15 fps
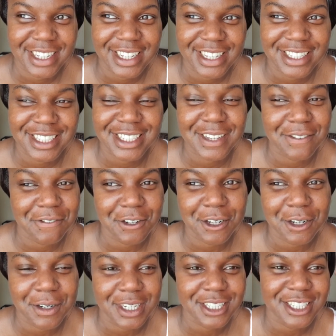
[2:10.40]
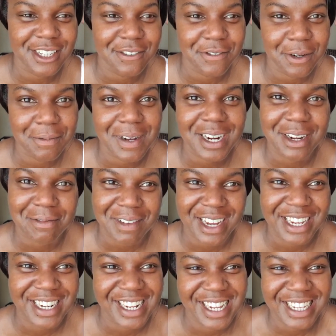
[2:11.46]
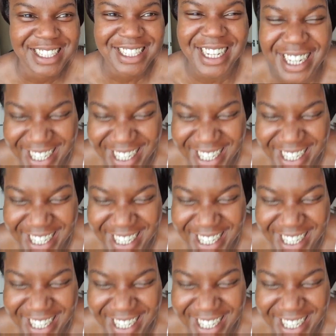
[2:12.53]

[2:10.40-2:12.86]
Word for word: he doesn't feel. He doesn't feel mad at me at least.